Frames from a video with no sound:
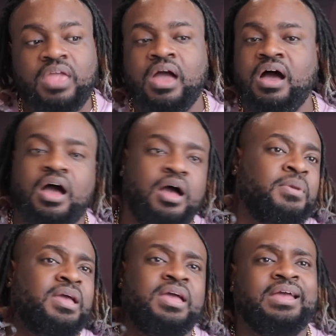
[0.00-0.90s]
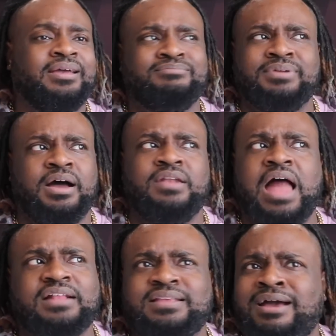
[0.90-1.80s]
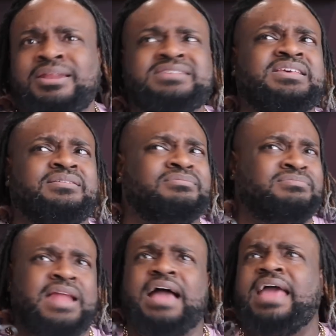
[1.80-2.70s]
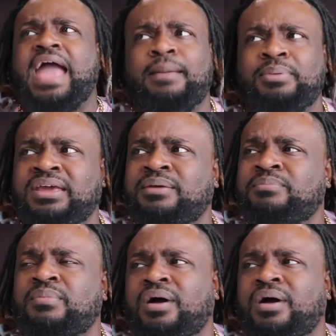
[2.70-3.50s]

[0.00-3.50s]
a lockdown is not happening.